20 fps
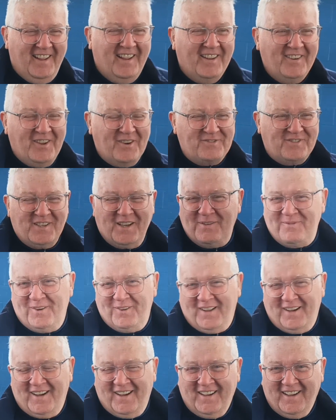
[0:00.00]
Enough said
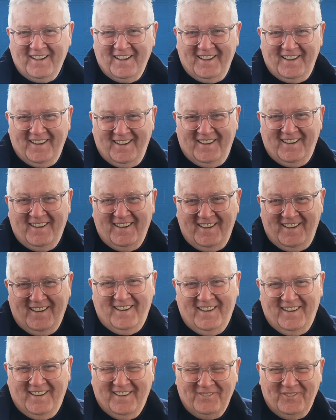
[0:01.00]
about
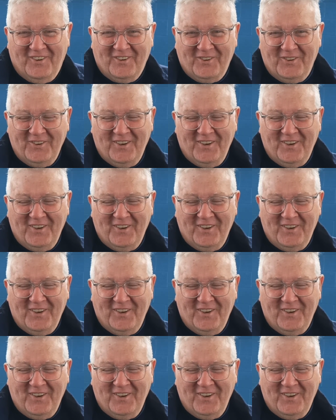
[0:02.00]
that. I'm not going